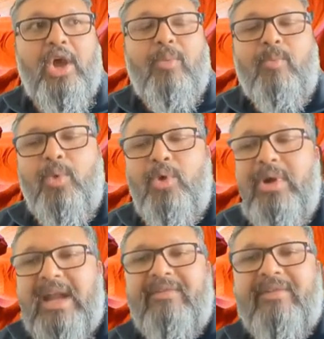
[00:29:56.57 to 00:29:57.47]
more
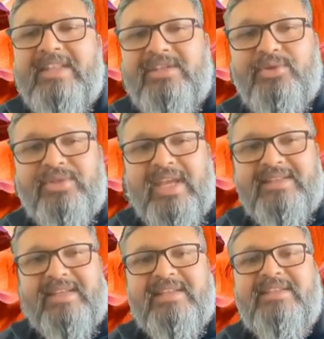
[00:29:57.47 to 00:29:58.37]
advanced use
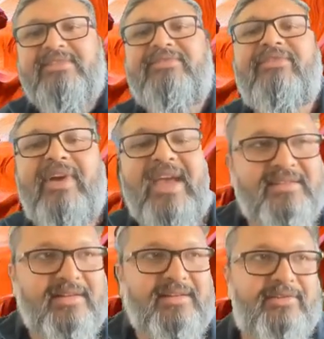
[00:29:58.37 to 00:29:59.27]
cases
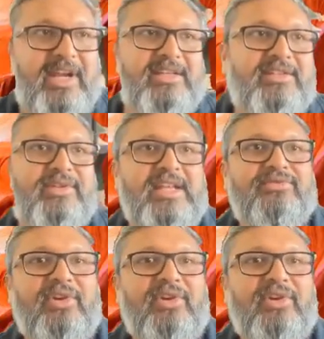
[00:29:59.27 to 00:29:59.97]
faster, right? So that's one